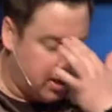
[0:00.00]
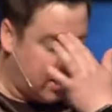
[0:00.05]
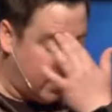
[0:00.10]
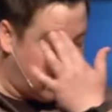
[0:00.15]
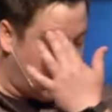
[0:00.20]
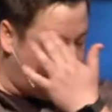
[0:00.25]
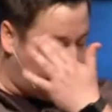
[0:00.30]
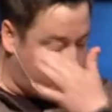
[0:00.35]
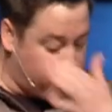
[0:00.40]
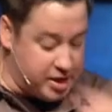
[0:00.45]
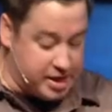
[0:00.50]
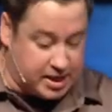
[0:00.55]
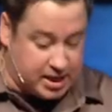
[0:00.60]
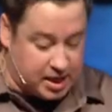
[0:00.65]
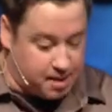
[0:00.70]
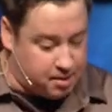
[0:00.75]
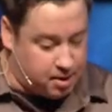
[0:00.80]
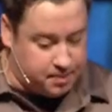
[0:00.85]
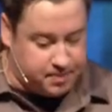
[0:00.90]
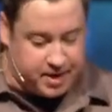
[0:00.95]
uh, we
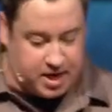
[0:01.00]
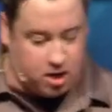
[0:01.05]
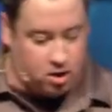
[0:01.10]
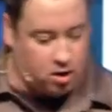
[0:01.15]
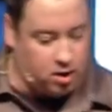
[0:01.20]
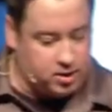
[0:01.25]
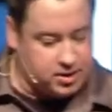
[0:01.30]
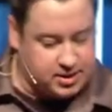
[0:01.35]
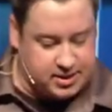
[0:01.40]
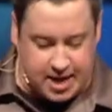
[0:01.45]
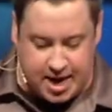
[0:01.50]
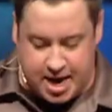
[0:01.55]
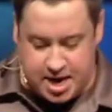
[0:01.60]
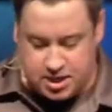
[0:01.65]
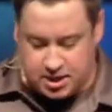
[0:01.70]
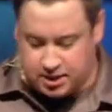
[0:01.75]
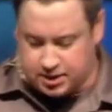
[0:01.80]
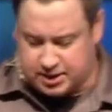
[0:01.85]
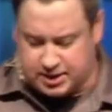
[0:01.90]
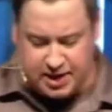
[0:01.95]
come up here on stage
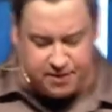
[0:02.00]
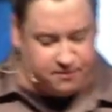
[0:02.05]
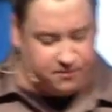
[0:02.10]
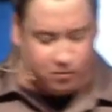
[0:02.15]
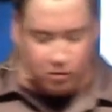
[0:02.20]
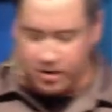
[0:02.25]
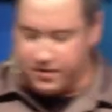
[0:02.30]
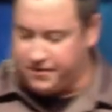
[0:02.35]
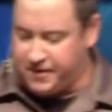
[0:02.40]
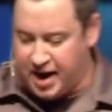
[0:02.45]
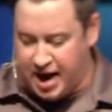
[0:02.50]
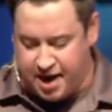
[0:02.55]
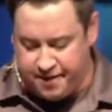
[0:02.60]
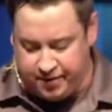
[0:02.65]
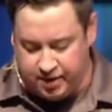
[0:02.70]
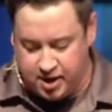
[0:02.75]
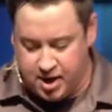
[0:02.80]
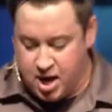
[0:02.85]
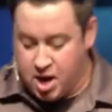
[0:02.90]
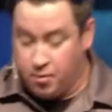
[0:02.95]
at seven forty-five
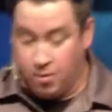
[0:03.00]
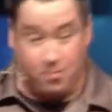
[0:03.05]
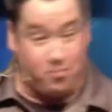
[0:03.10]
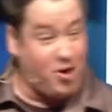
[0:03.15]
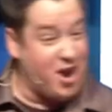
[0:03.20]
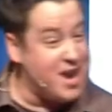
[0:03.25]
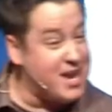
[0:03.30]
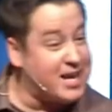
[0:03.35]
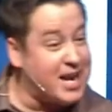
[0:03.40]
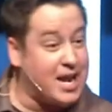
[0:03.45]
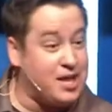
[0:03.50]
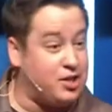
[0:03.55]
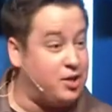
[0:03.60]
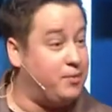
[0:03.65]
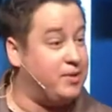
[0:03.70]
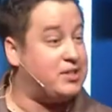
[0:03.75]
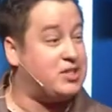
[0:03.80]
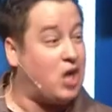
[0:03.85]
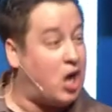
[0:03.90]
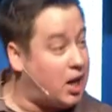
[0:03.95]
and pray together and
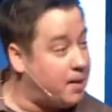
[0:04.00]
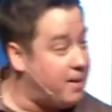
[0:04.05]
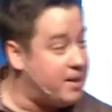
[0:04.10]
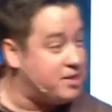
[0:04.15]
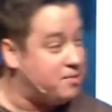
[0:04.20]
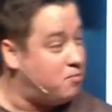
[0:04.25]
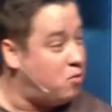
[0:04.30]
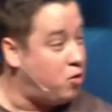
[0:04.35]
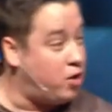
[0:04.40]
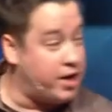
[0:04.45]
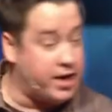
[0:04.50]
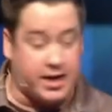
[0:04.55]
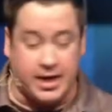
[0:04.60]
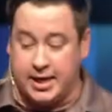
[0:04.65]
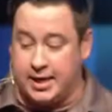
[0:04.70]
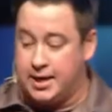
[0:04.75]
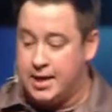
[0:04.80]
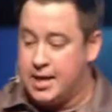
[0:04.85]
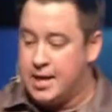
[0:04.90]
we talk about the morning. And